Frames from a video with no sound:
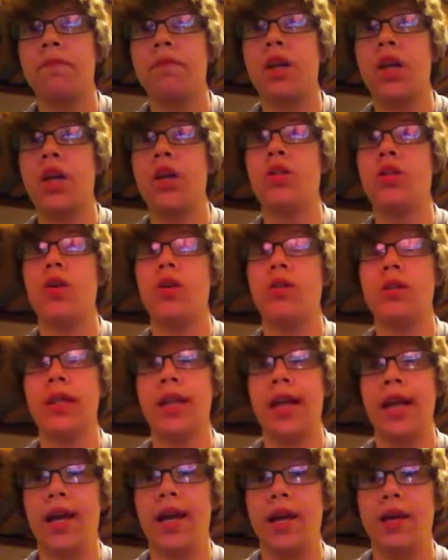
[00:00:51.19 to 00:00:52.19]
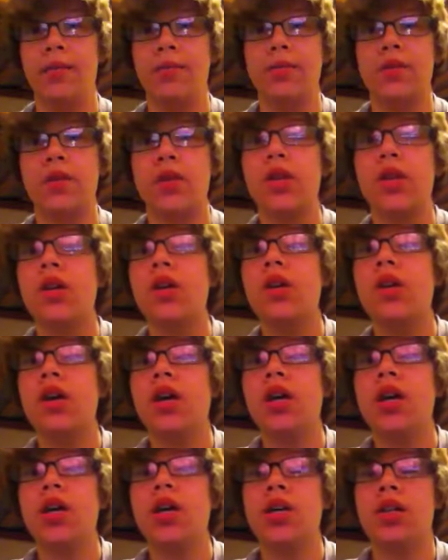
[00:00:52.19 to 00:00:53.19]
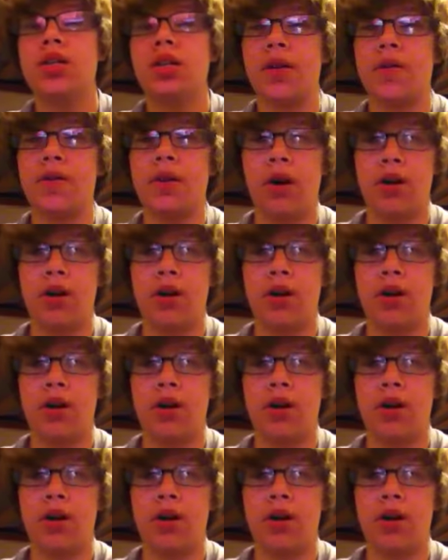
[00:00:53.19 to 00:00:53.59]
getting called names, because I've